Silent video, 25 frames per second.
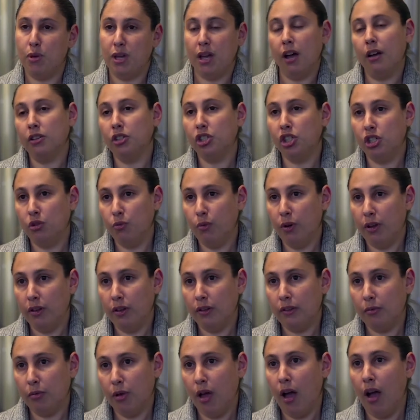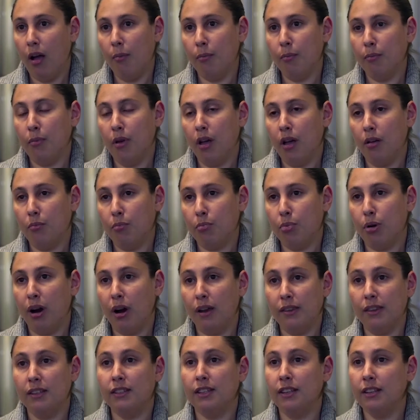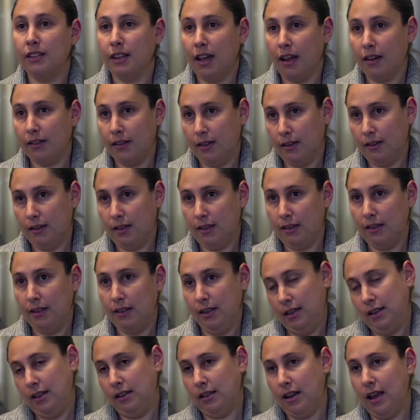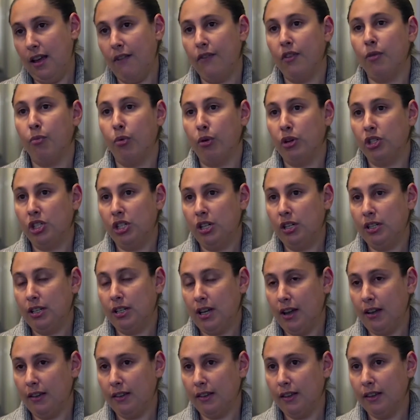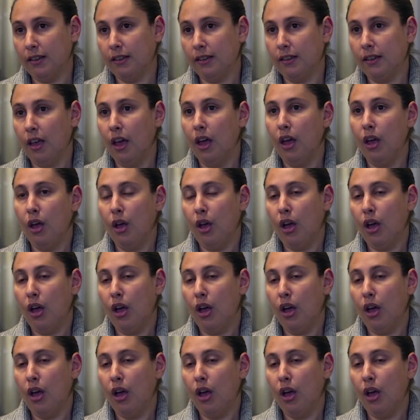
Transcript: because she was present in Texas and seeking to have an abortion in Texas,